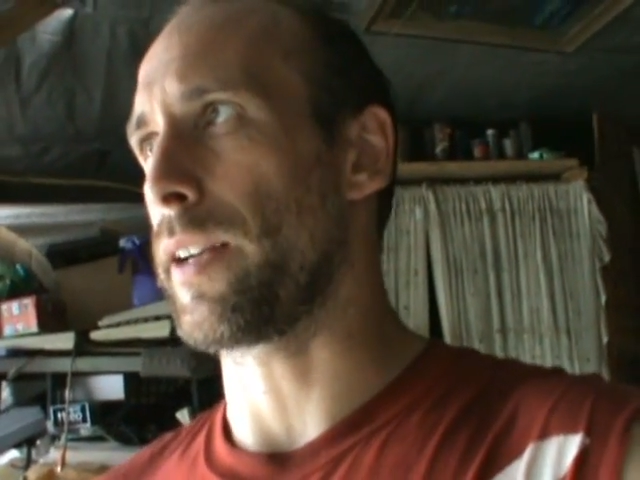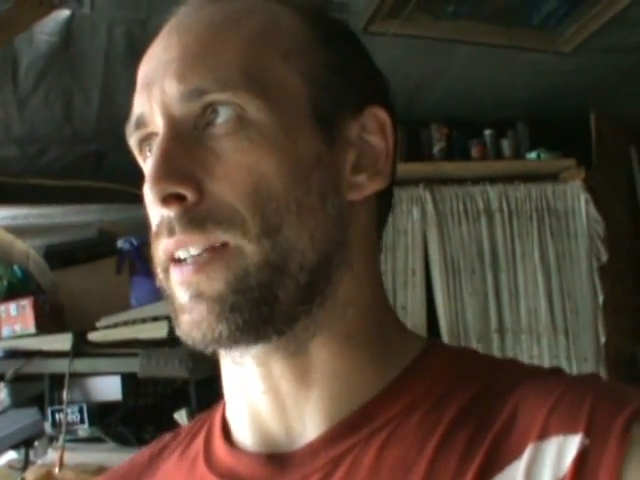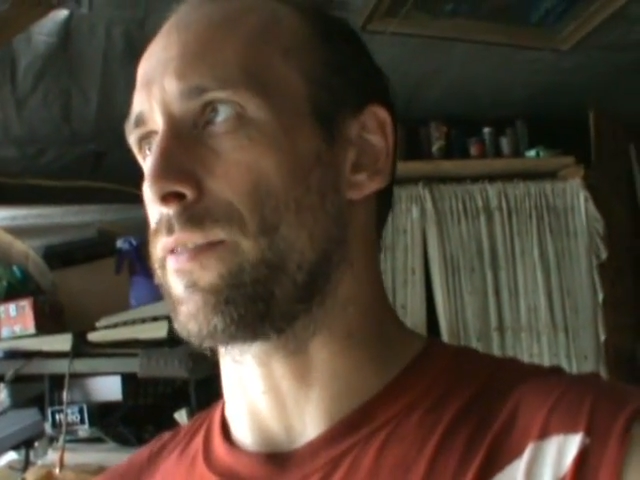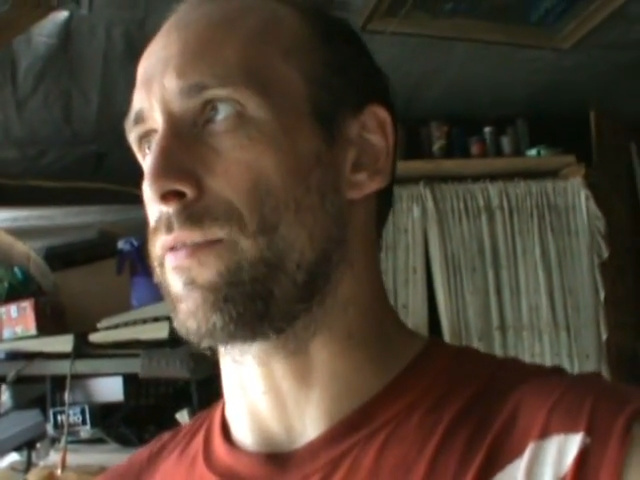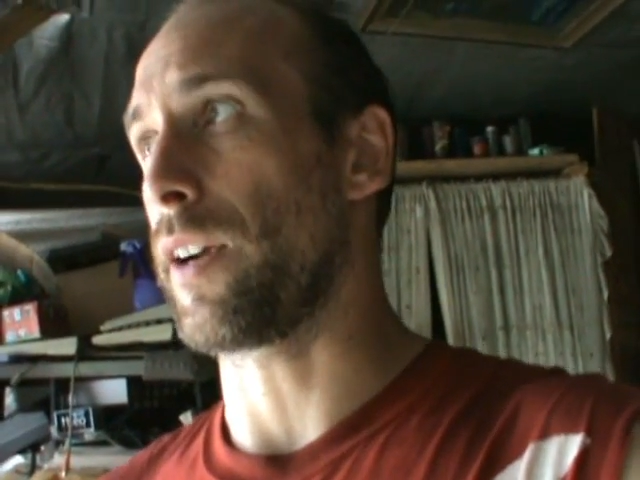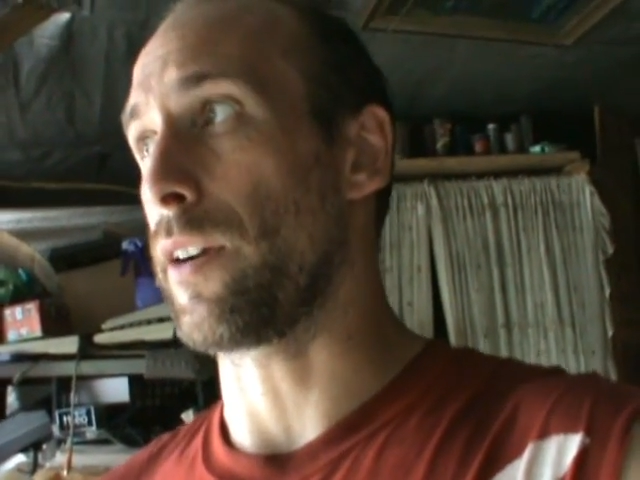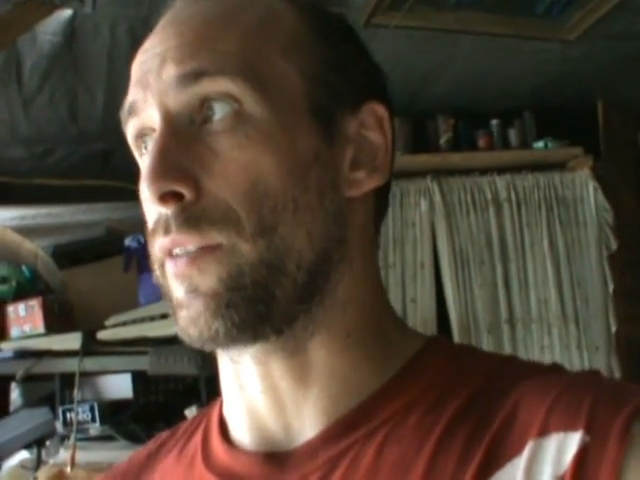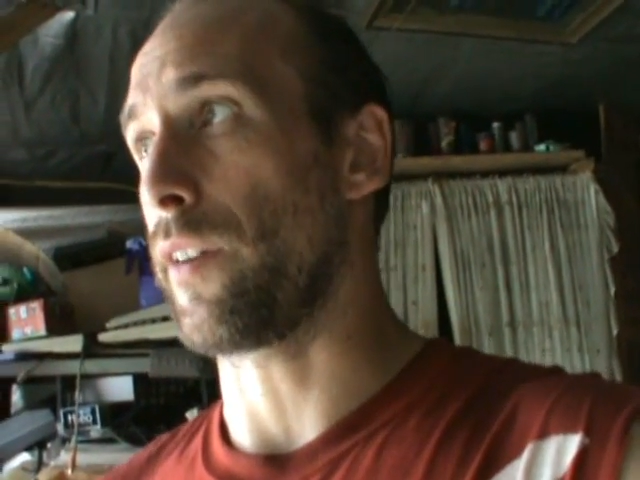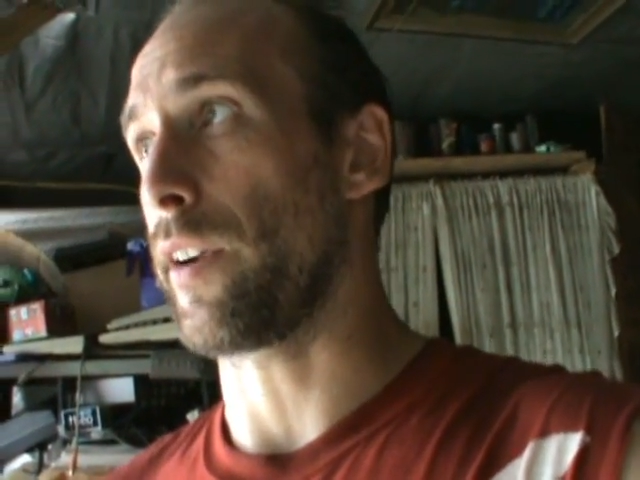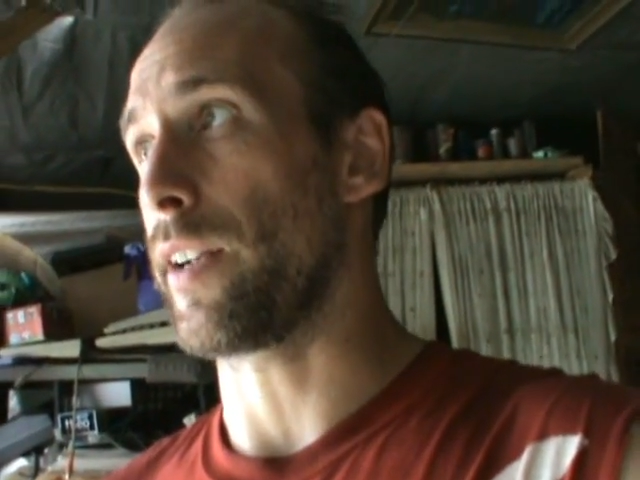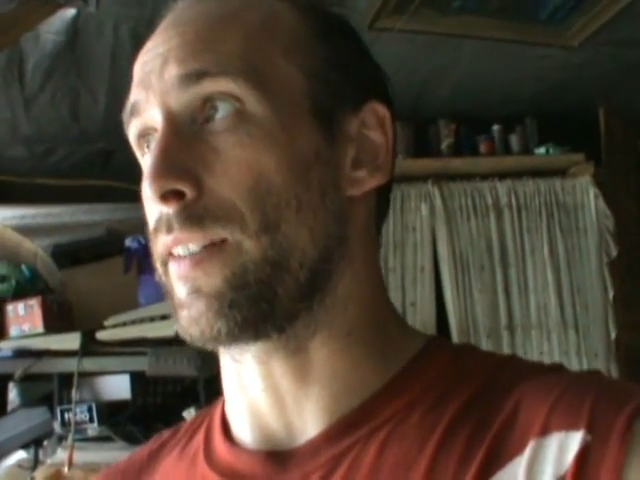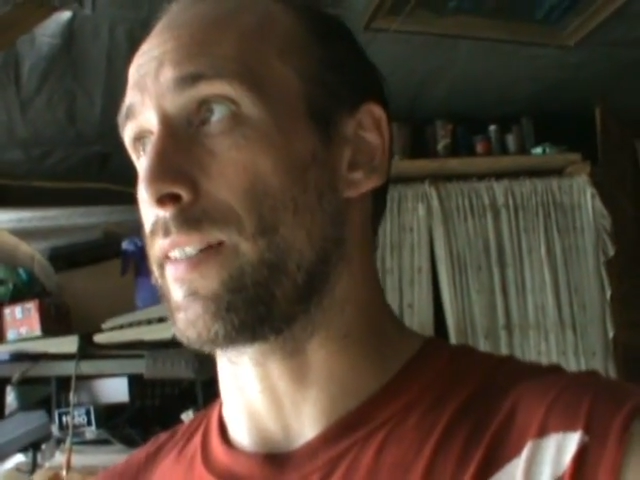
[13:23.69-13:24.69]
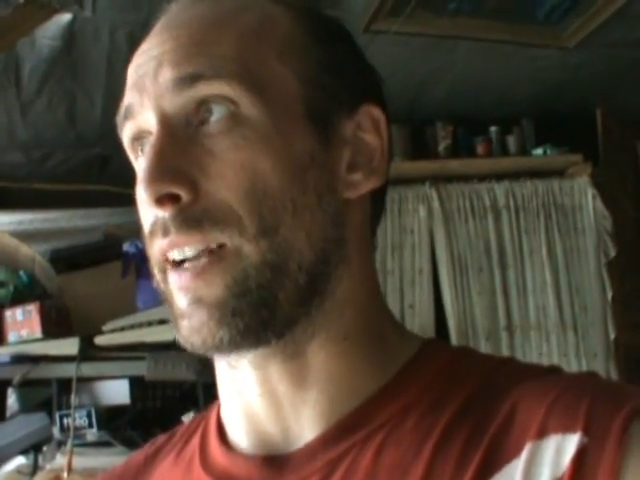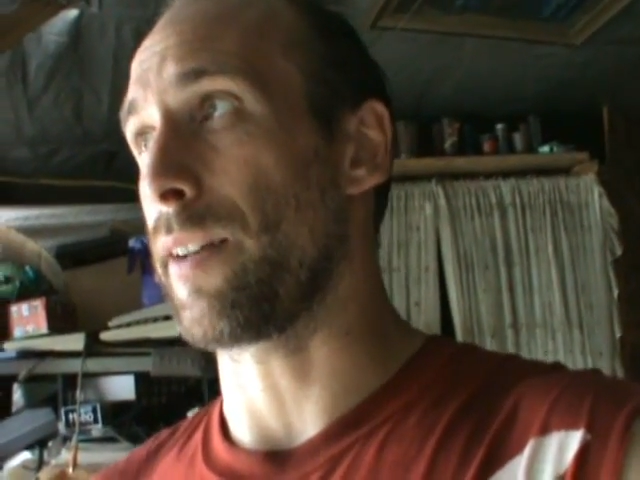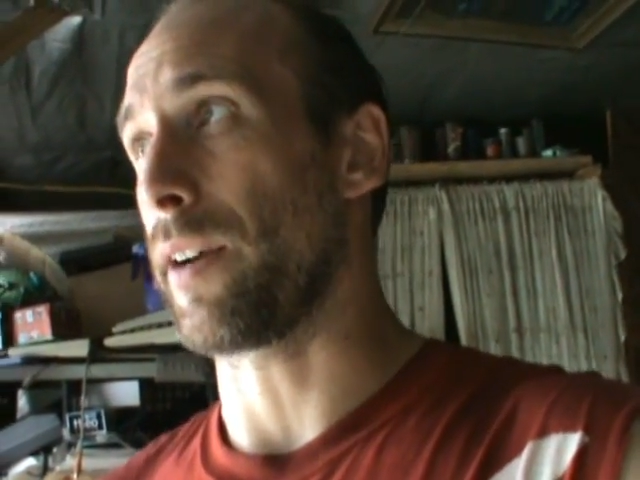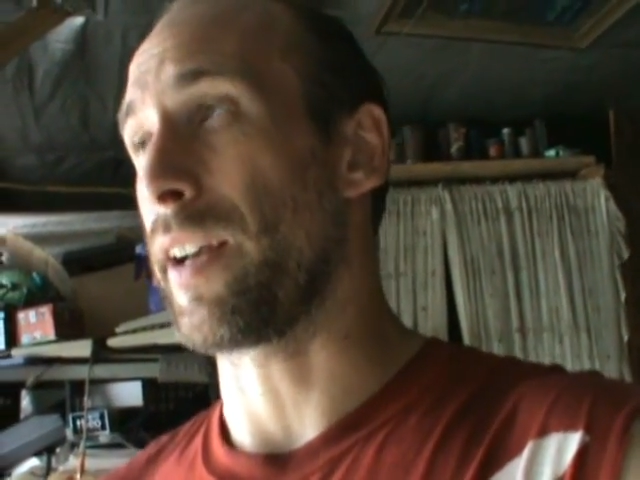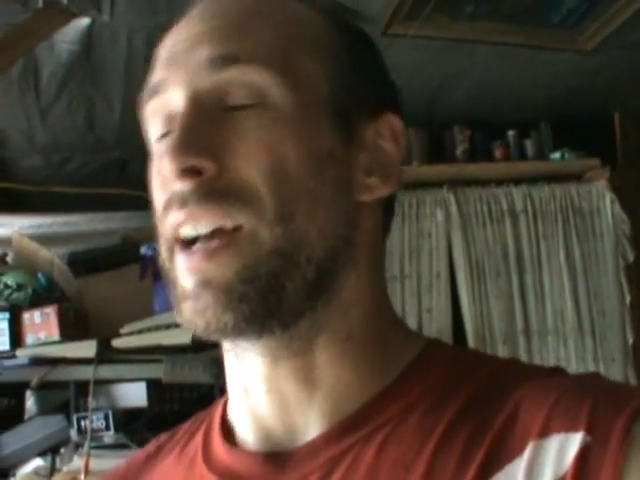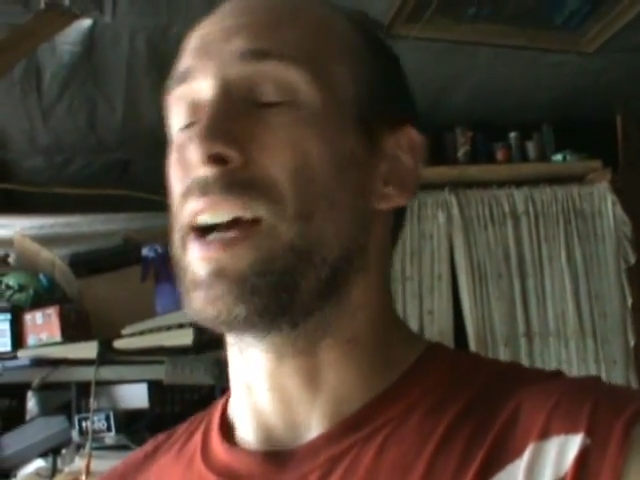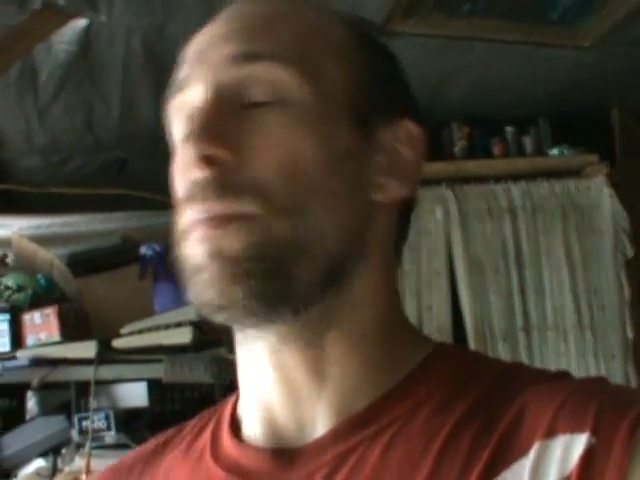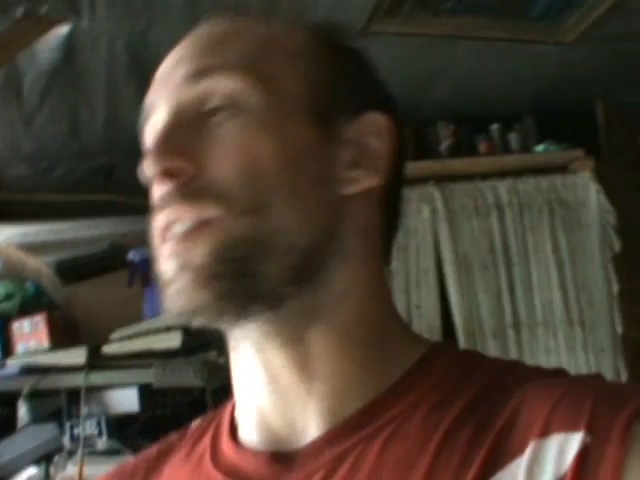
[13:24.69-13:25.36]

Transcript: make it very, very easy anyway.